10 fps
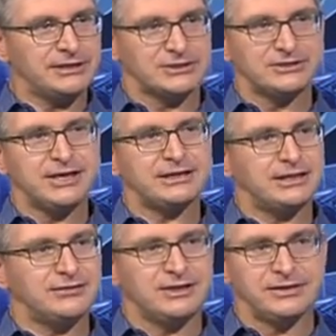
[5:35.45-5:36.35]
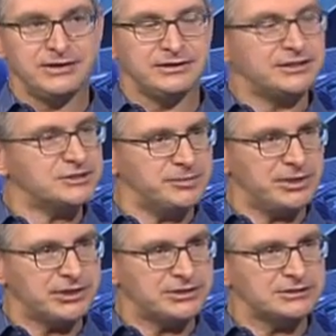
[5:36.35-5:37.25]
So on that level, I think the
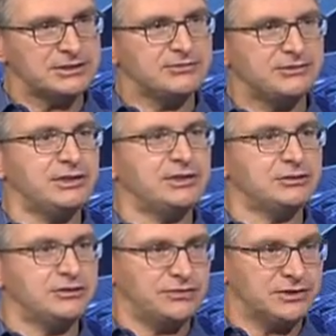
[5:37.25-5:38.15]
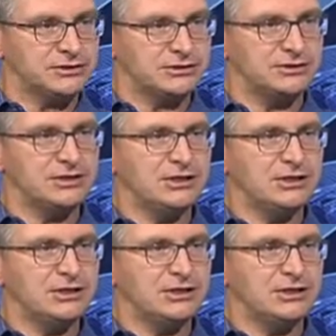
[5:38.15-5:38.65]
experience is fairly universal.